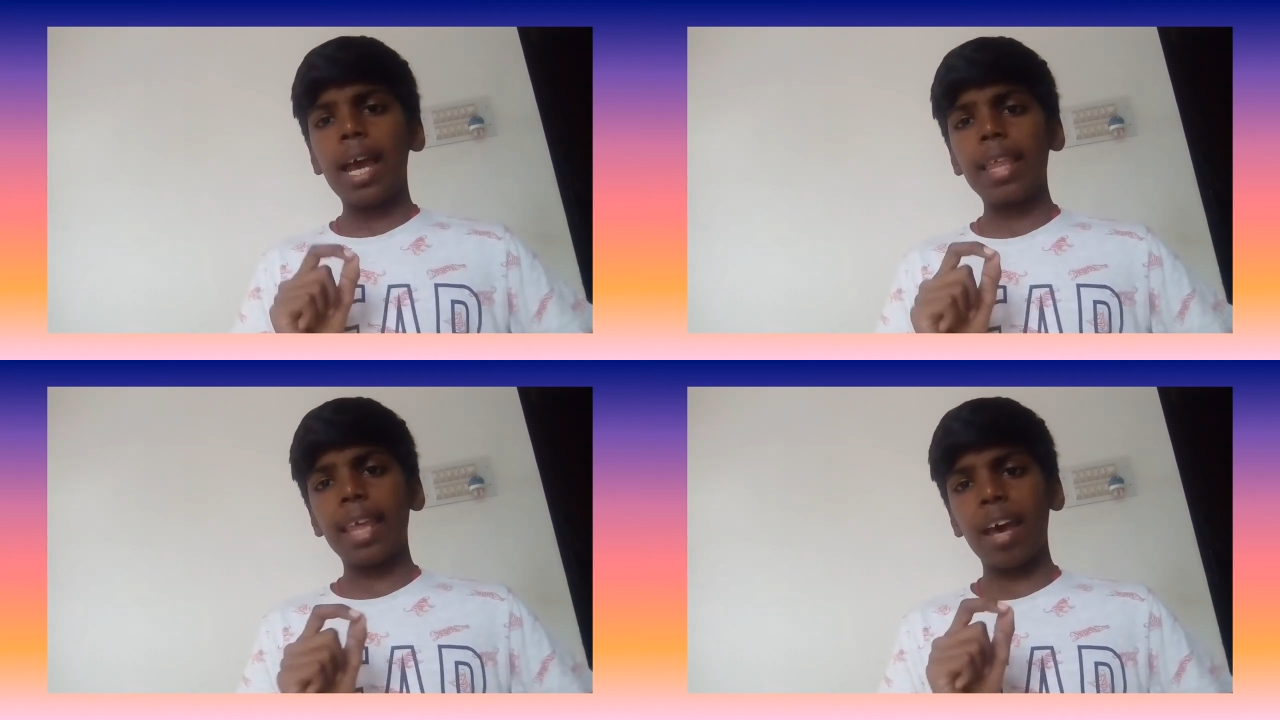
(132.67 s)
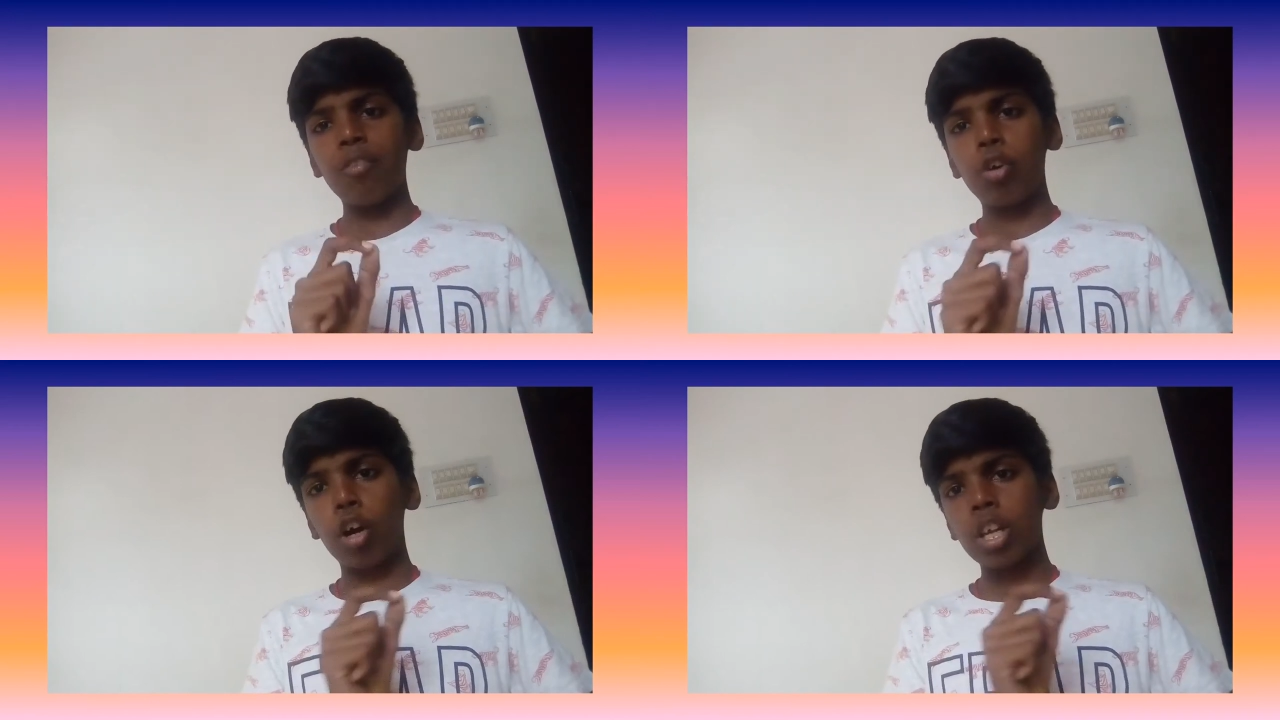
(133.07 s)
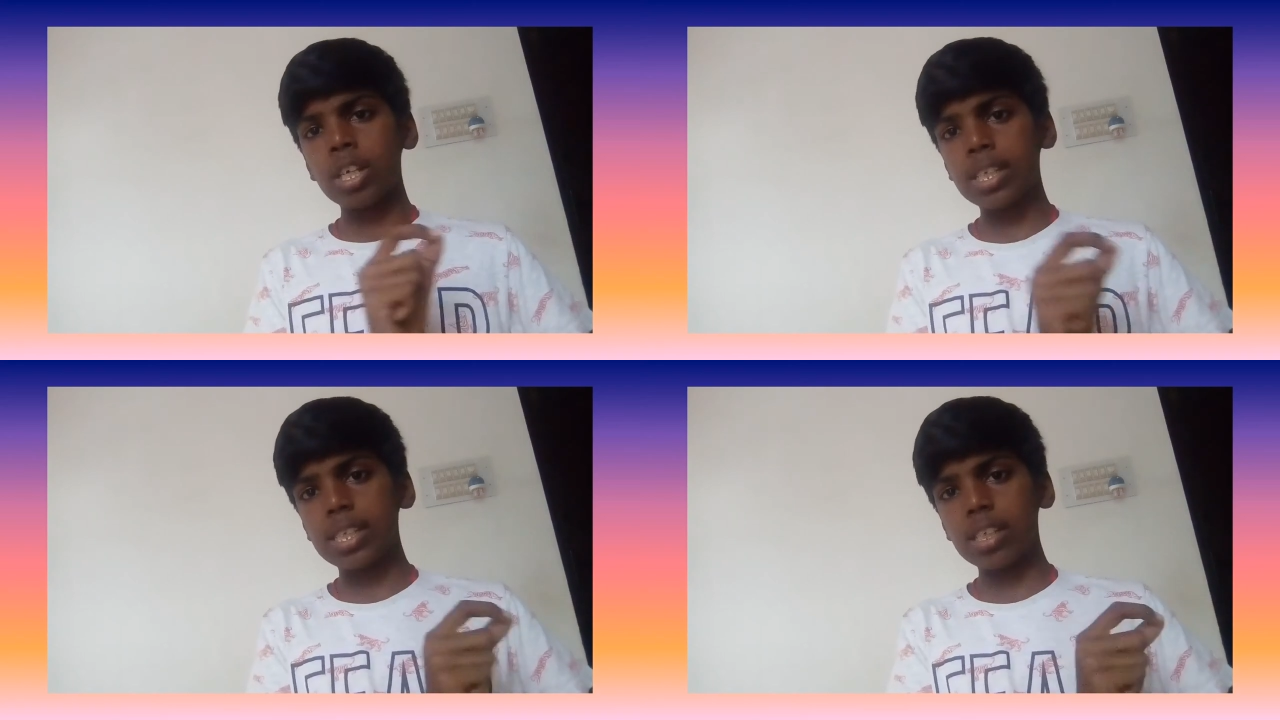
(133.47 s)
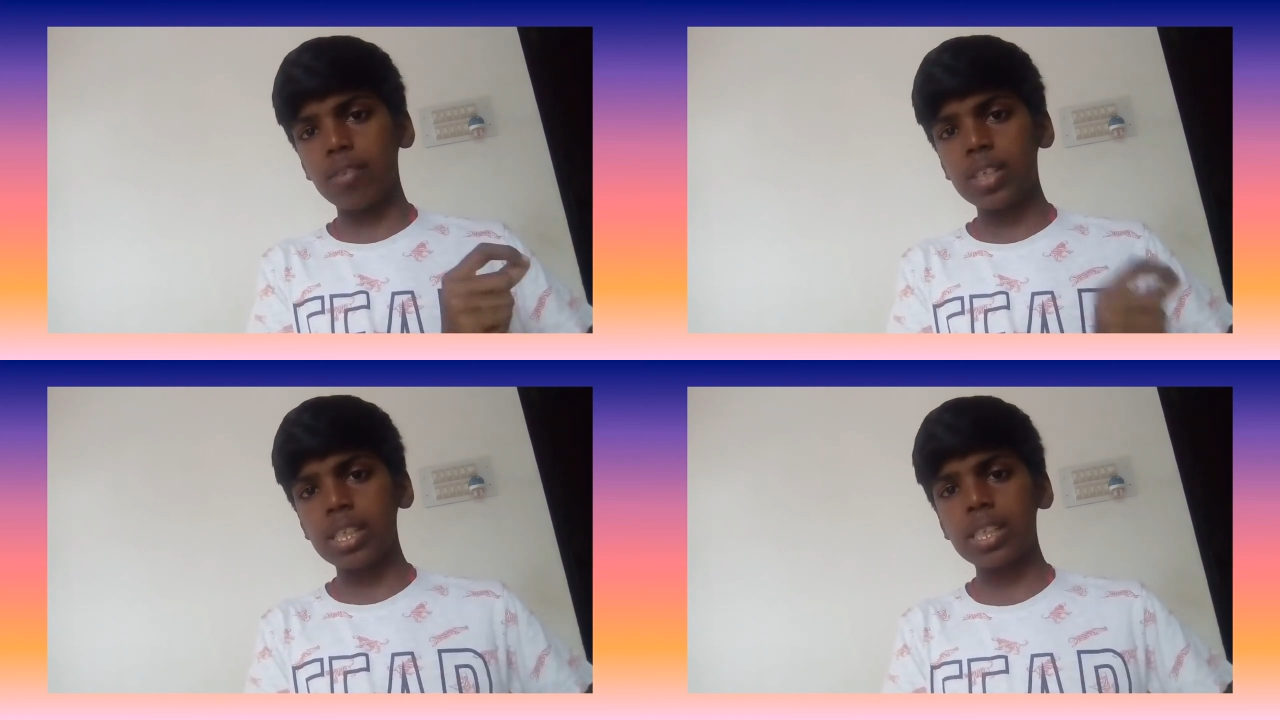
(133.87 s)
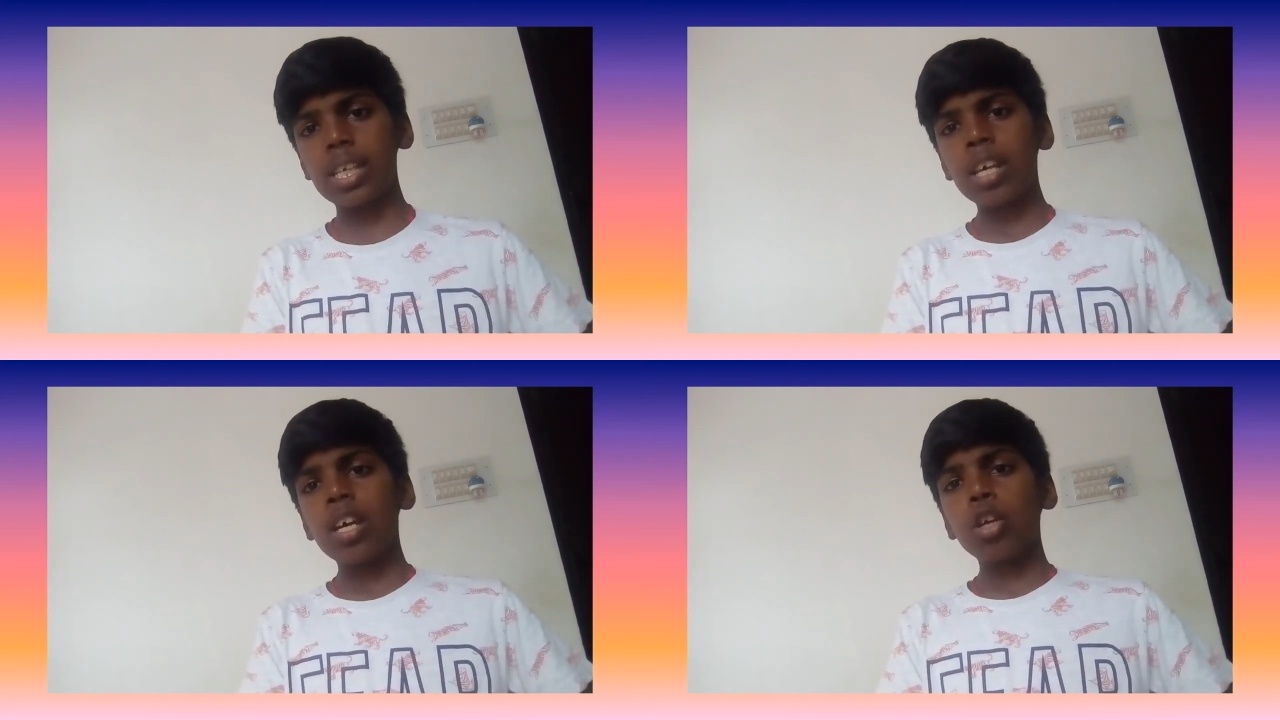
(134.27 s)
and they have got his services
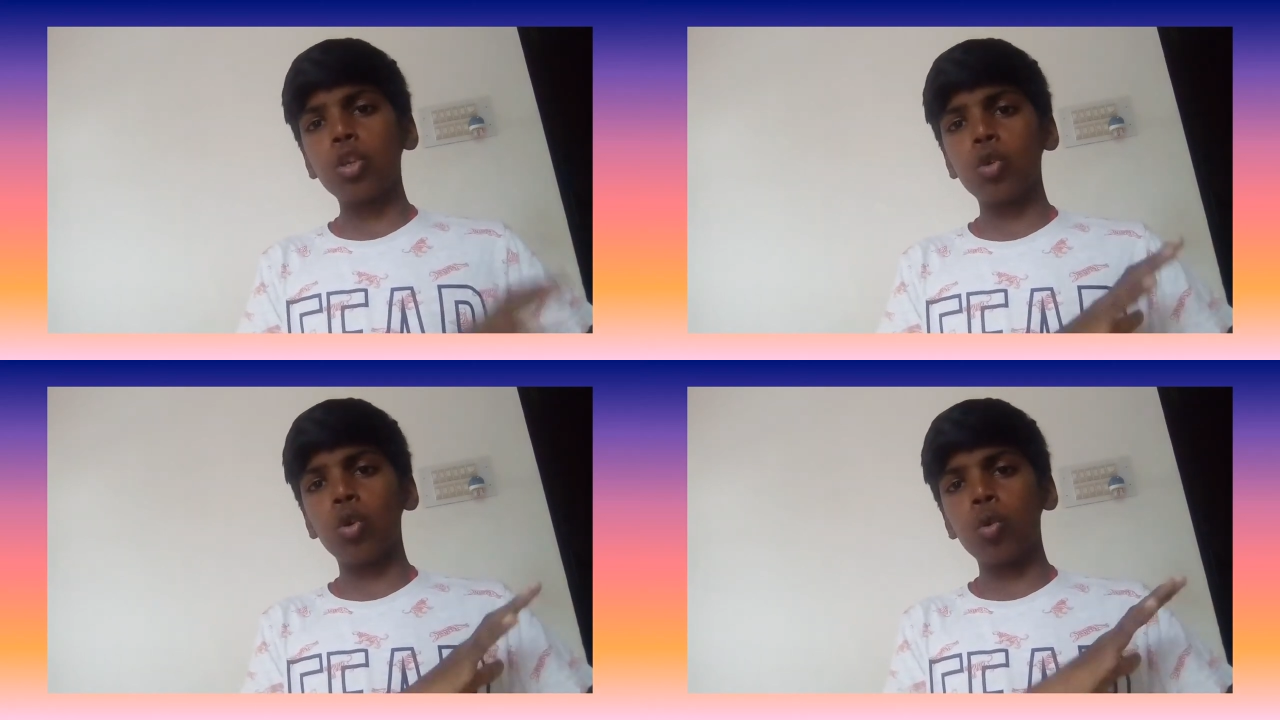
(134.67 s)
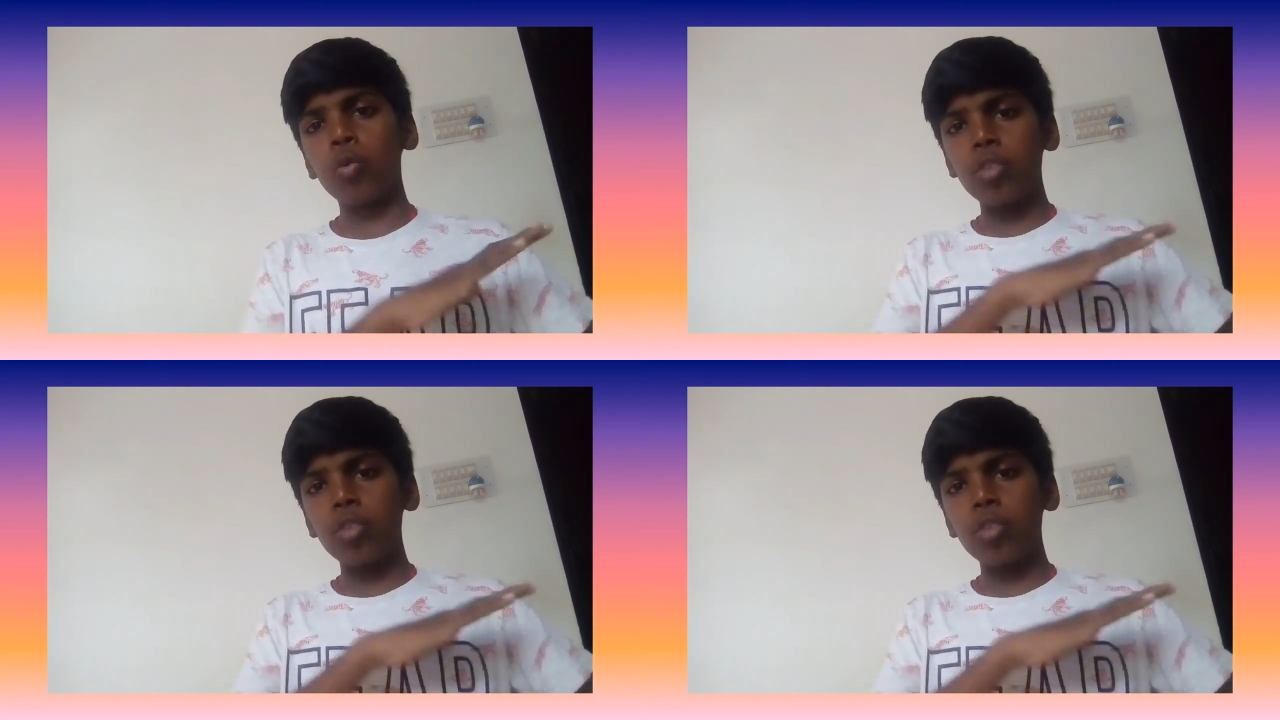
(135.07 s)
to go